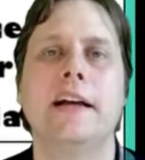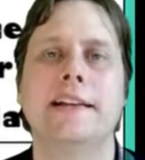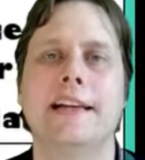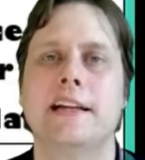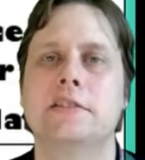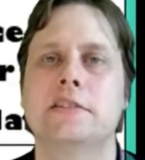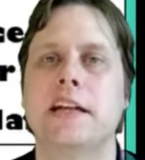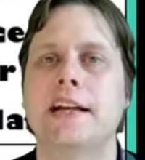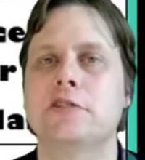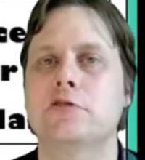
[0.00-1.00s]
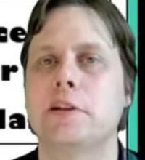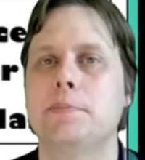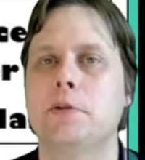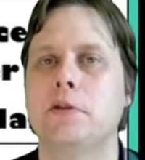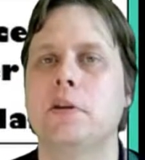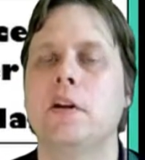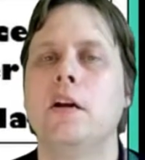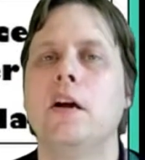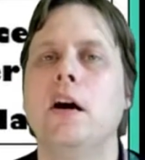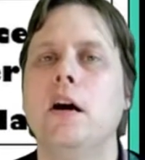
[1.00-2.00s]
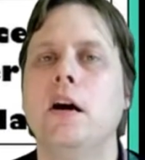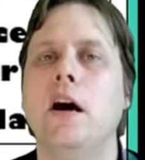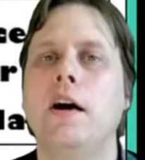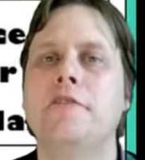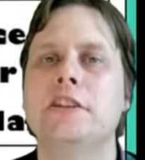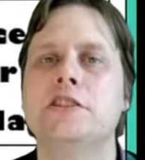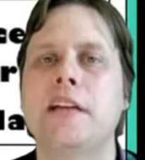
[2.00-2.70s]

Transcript: and like a skyscraper office